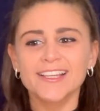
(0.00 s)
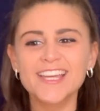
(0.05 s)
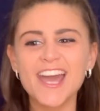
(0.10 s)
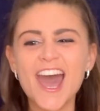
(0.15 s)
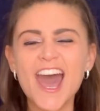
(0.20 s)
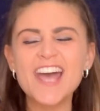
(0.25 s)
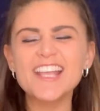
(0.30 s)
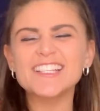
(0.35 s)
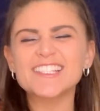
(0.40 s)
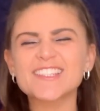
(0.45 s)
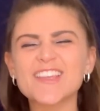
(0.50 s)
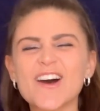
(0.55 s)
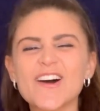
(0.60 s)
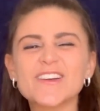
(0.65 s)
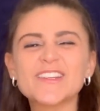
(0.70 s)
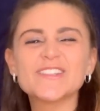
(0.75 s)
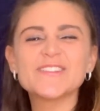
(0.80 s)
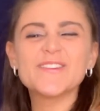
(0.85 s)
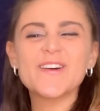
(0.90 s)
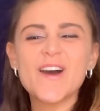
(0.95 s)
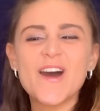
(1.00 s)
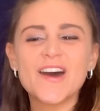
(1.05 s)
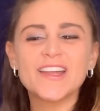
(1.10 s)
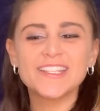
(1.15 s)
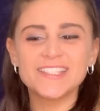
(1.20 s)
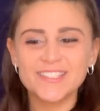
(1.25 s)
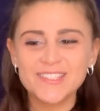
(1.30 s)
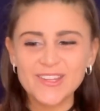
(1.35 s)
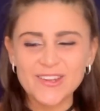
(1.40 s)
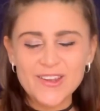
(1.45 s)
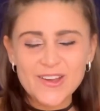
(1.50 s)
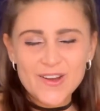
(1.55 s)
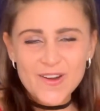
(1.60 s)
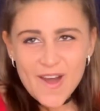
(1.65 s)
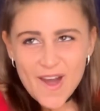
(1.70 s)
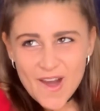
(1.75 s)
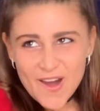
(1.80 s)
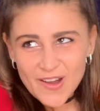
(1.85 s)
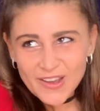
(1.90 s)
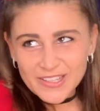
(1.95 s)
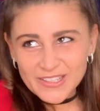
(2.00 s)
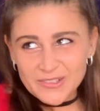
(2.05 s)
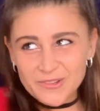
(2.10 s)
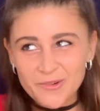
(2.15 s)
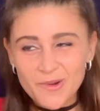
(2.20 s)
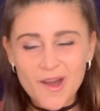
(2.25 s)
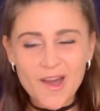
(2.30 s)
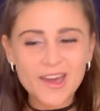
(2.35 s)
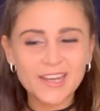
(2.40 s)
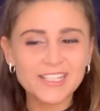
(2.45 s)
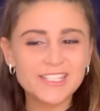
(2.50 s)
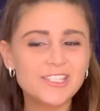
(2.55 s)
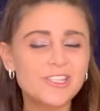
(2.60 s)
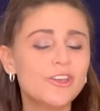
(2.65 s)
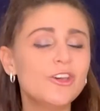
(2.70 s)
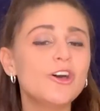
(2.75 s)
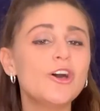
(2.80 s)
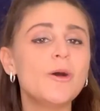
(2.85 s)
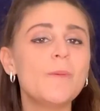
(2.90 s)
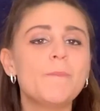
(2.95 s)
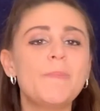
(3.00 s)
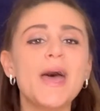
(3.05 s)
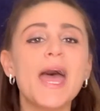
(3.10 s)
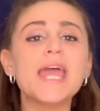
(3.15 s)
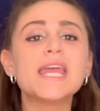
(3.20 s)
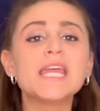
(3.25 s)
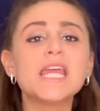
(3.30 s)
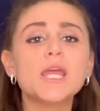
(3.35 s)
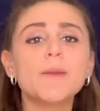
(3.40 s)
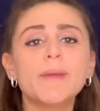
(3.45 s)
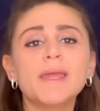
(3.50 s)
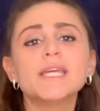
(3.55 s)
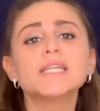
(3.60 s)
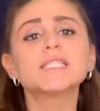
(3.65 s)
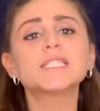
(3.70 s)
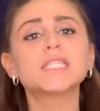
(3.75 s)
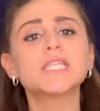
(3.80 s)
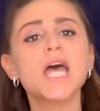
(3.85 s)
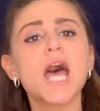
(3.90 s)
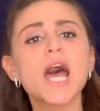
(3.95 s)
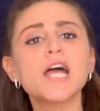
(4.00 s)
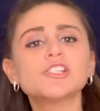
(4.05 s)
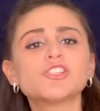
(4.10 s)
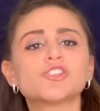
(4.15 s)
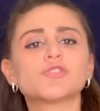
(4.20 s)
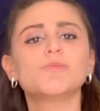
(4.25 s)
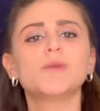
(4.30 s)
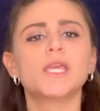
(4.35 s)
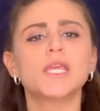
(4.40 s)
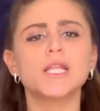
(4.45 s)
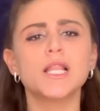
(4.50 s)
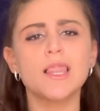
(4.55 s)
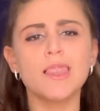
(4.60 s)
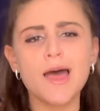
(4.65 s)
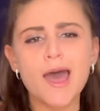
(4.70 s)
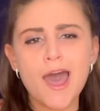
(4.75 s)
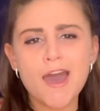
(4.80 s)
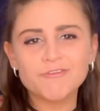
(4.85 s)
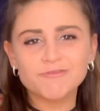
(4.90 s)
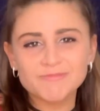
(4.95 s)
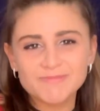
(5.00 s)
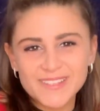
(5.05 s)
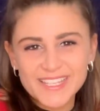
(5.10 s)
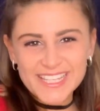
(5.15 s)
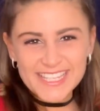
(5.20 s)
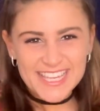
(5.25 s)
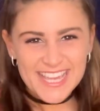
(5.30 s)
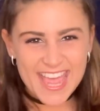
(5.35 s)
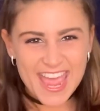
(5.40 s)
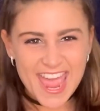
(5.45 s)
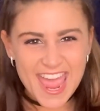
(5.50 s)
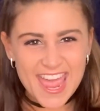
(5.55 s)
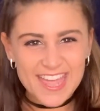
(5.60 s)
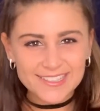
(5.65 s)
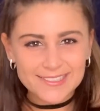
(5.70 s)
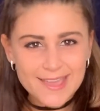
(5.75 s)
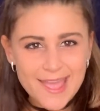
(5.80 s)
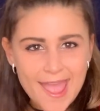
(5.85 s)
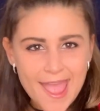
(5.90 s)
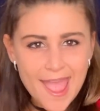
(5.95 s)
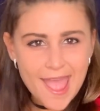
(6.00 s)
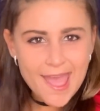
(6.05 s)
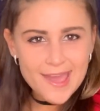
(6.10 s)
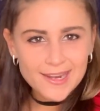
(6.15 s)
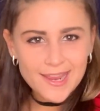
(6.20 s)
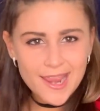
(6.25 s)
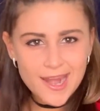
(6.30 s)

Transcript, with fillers: Cause all you wanna do, all you wanna do, baby, is touch me, love me, can't get